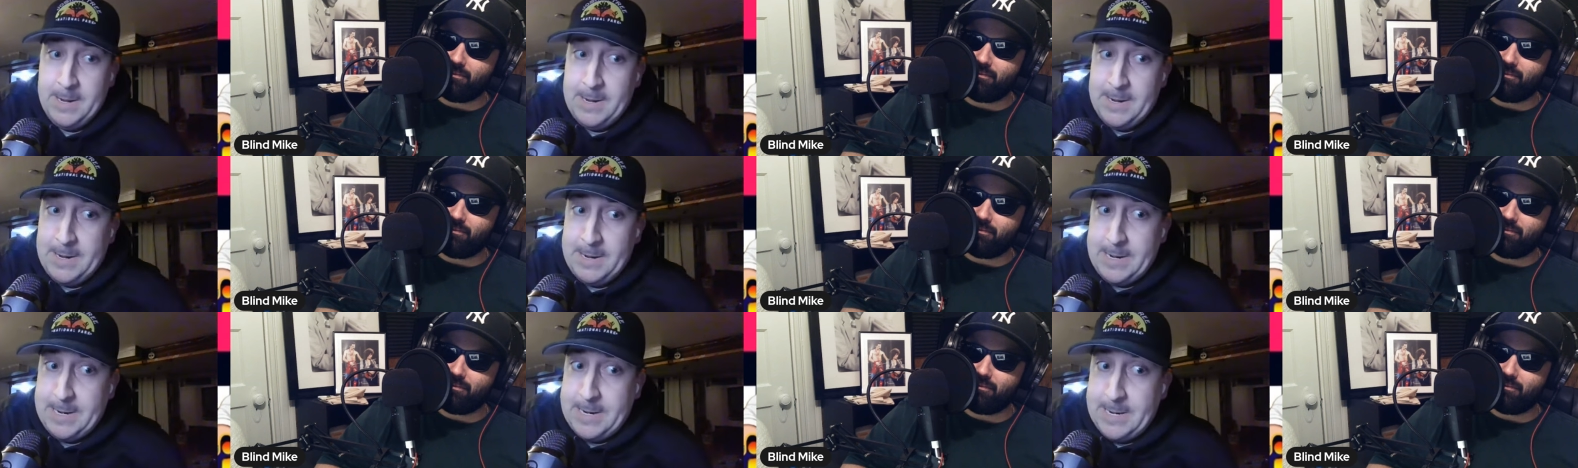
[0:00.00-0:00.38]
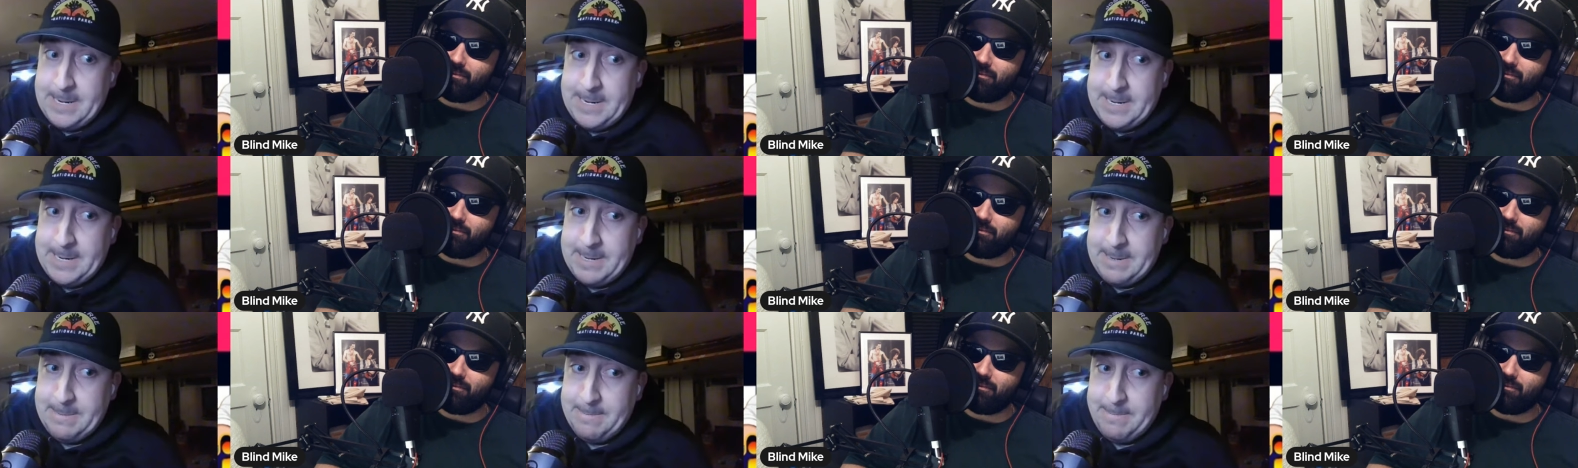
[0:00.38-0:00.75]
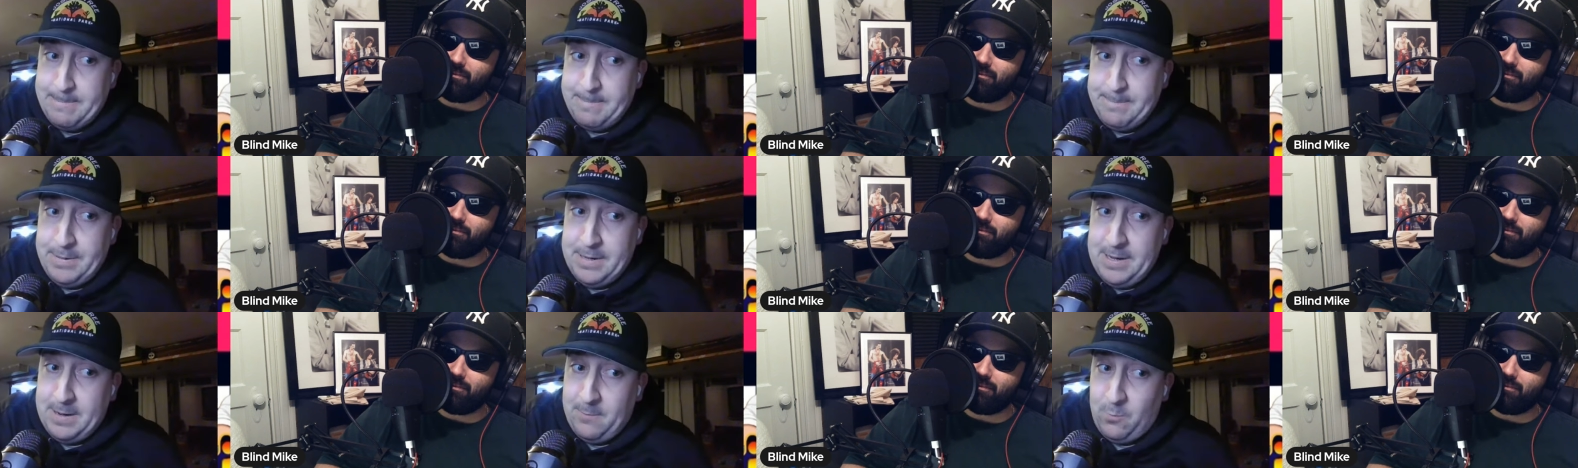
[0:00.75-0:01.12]
Speaker 1: um,
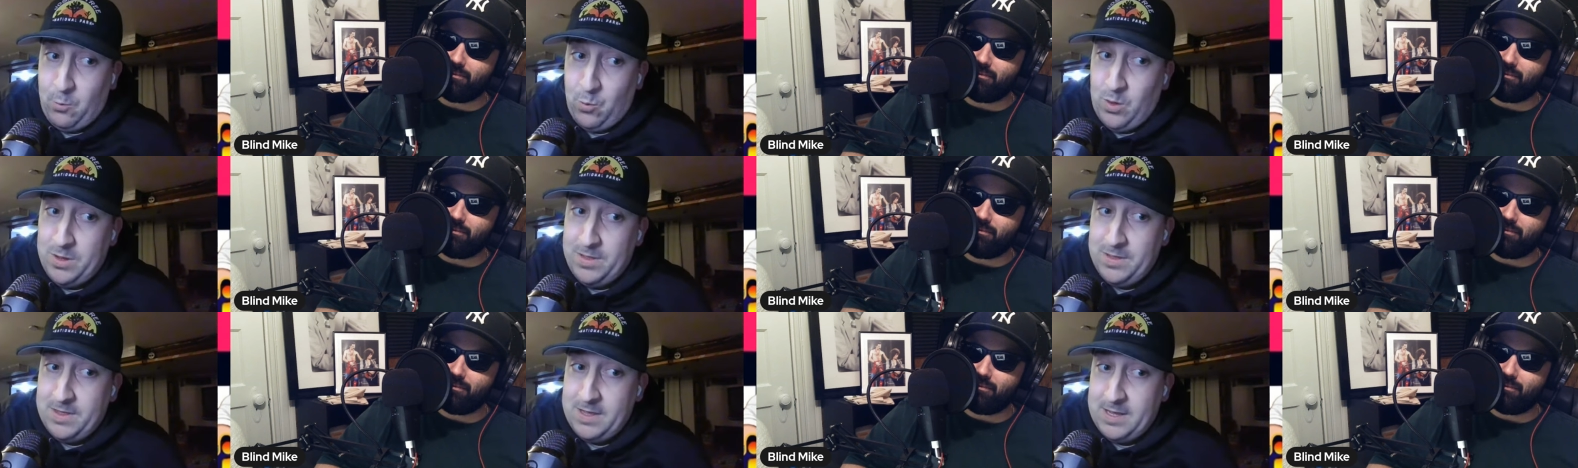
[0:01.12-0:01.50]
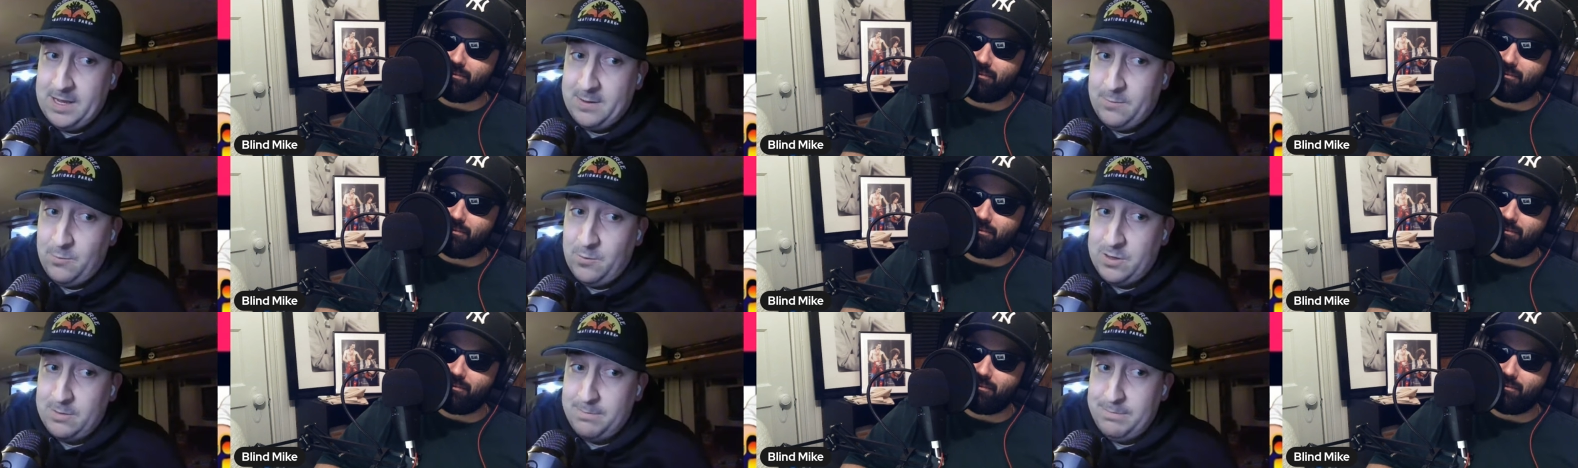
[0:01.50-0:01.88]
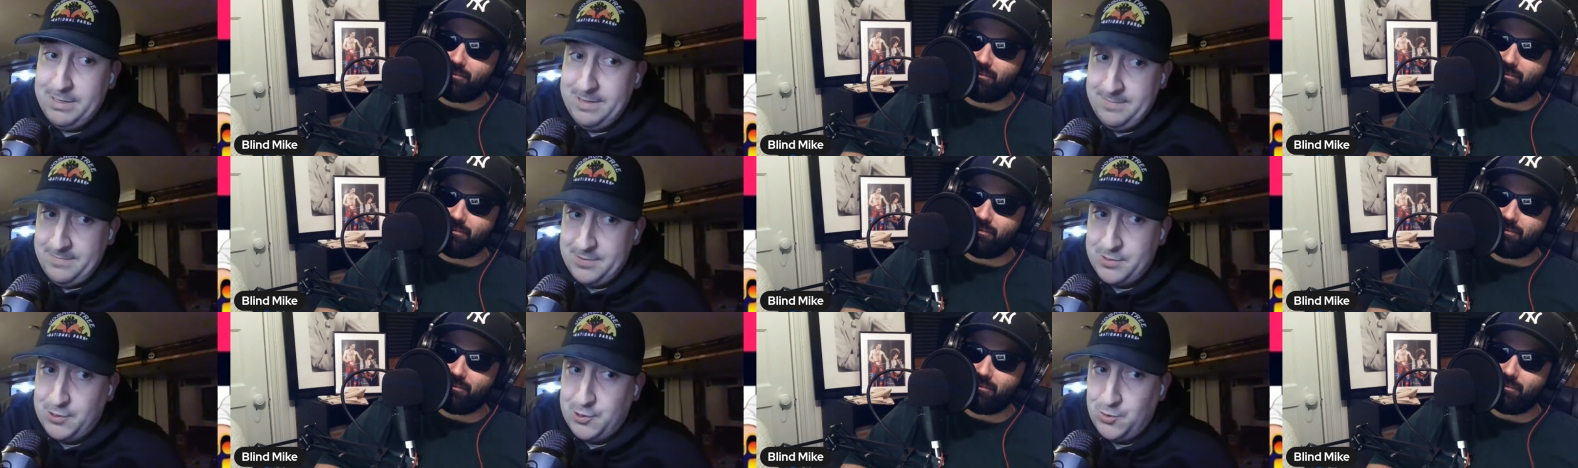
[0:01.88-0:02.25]
but one thing I want to
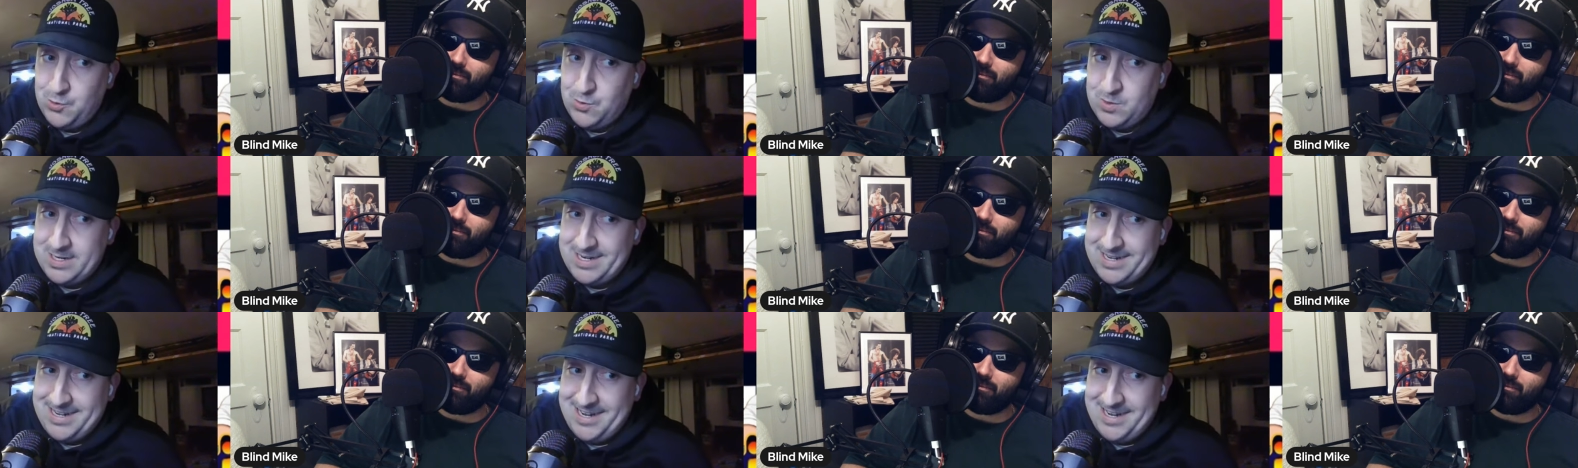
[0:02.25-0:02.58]
pivot to right